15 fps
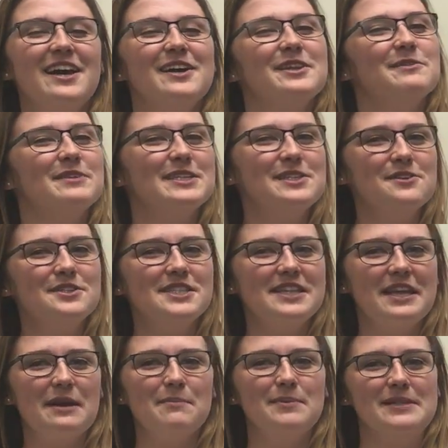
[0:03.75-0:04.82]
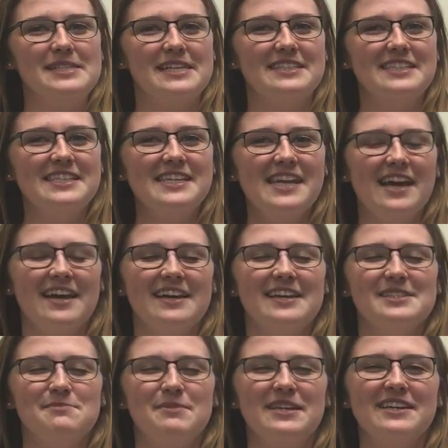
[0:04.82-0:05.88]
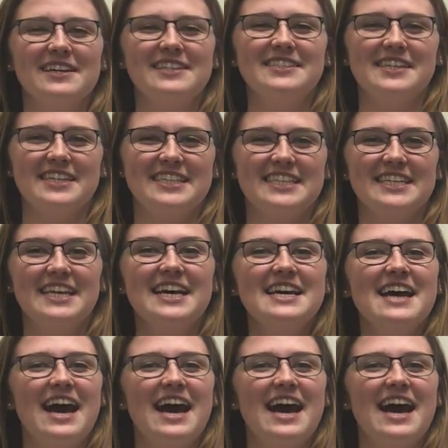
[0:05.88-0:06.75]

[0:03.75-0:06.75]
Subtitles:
The research that I'm presenting today is being conducted